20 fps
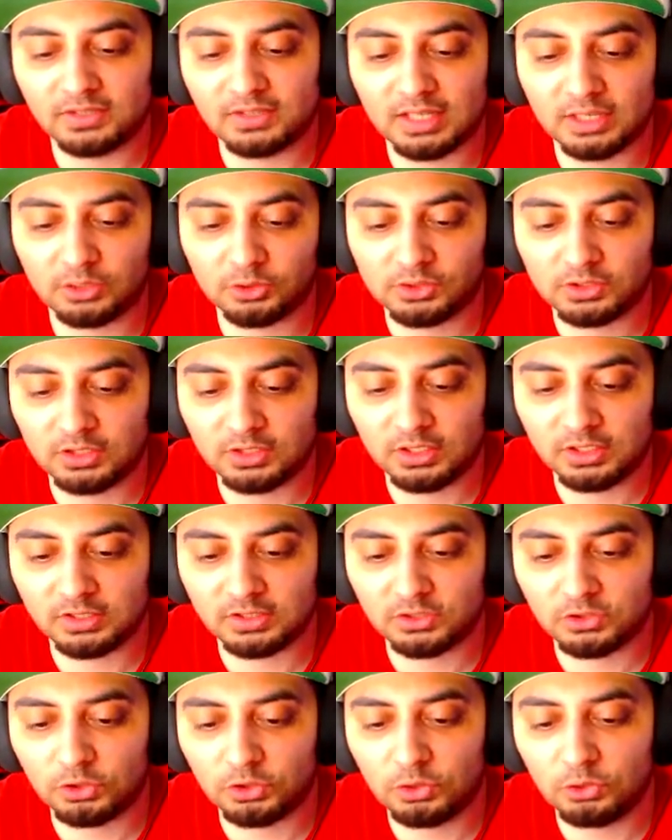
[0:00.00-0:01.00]
Now sh there's
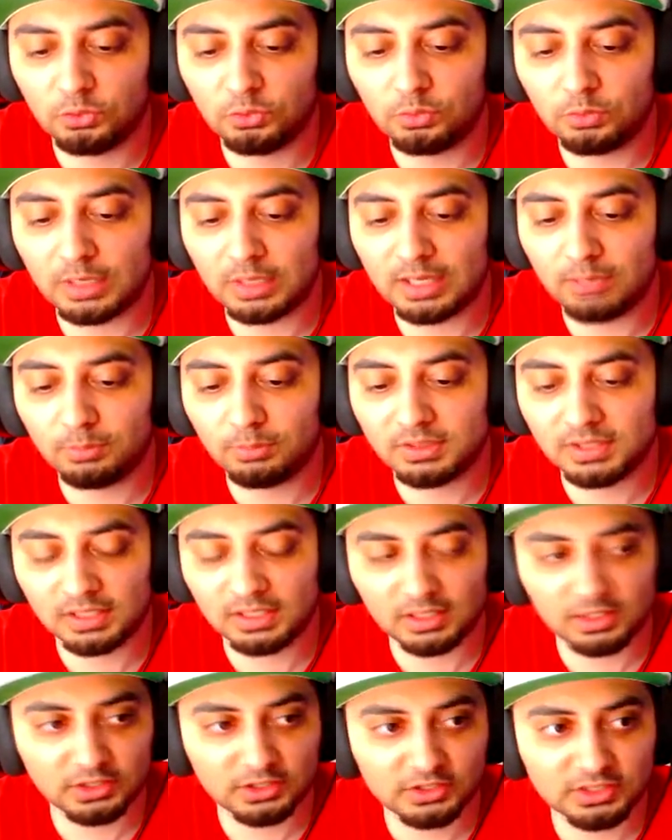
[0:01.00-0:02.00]
two in
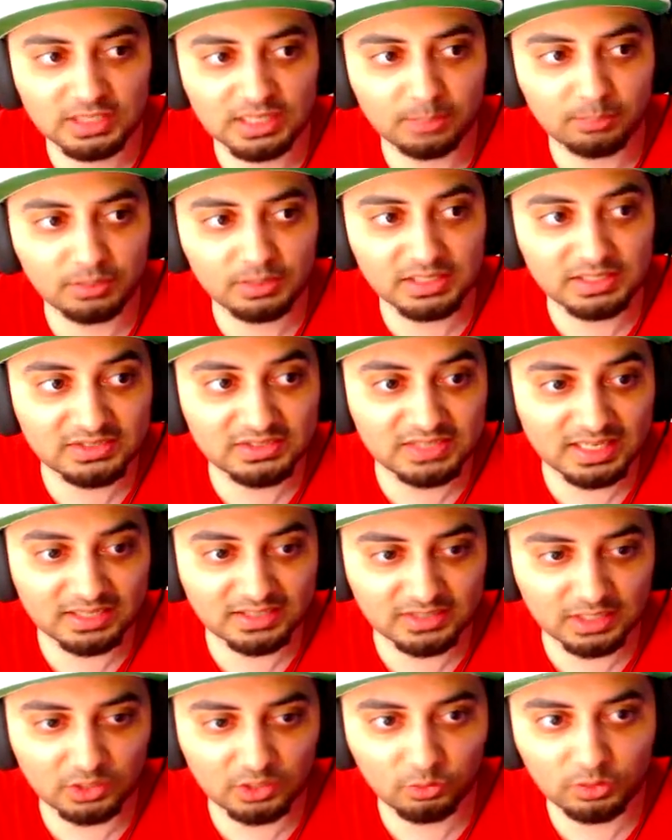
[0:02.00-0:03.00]
particular Japanese sets
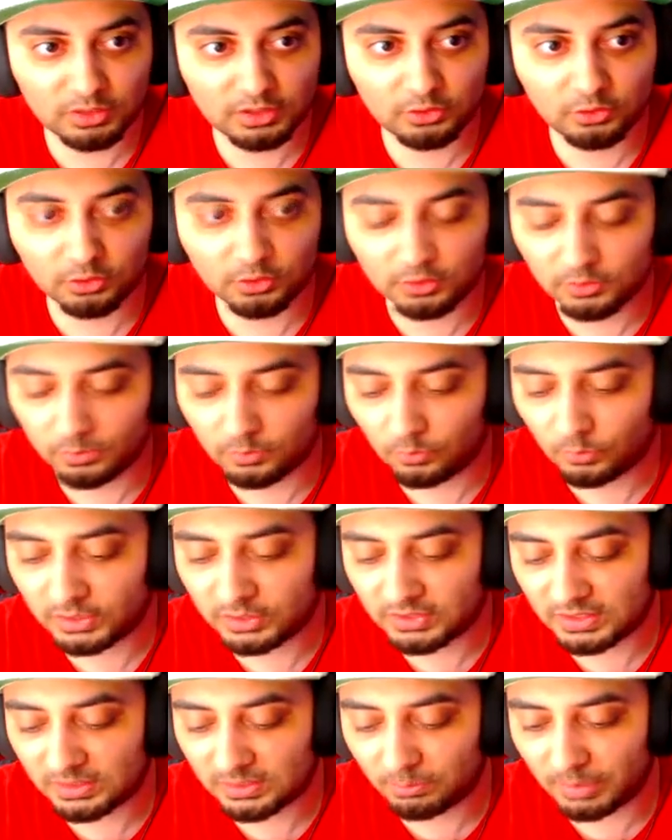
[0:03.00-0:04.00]
that are really good, which
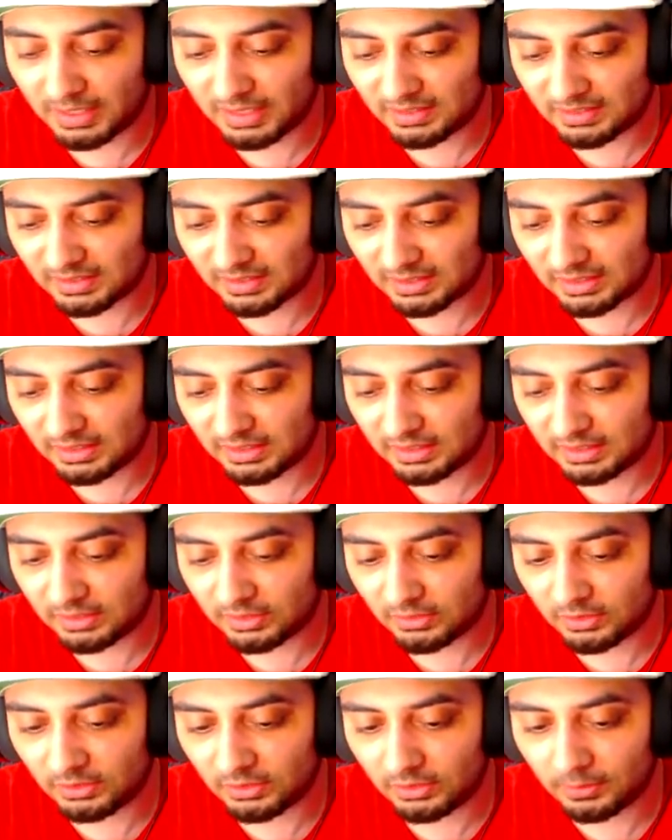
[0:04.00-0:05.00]
is basically
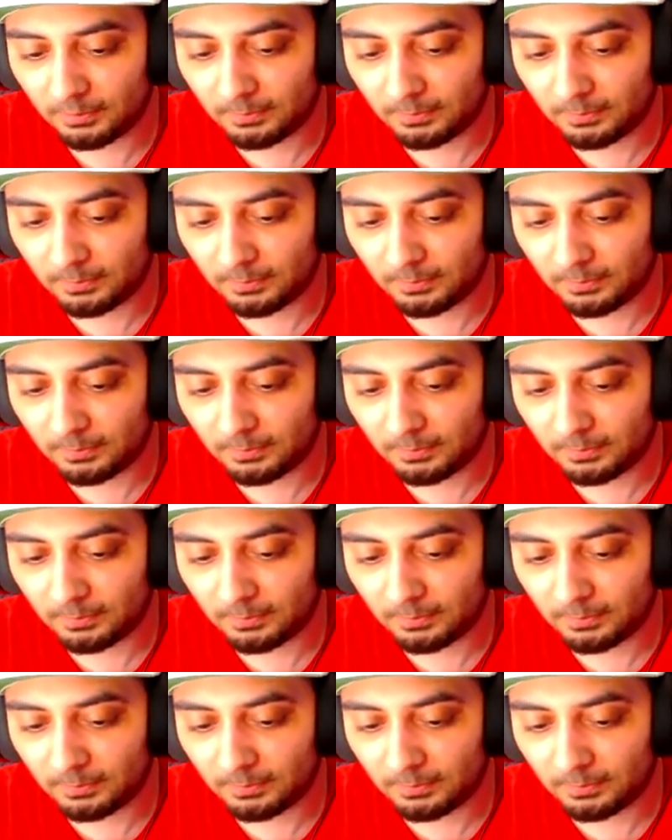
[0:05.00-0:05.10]
the